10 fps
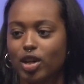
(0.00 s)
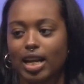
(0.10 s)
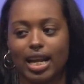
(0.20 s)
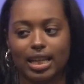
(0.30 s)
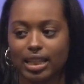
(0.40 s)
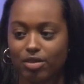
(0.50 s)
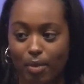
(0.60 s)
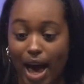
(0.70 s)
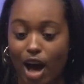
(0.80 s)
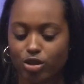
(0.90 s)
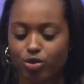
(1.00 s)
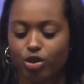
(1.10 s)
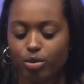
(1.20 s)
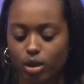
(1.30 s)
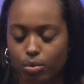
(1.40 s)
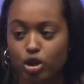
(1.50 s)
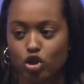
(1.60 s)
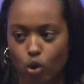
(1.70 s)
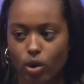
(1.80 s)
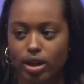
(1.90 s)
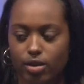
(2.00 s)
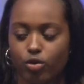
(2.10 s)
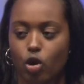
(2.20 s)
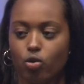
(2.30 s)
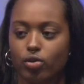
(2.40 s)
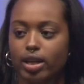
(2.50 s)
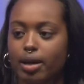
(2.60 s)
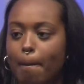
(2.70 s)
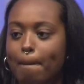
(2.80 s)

and I didn't leave my house for the majority of COVID.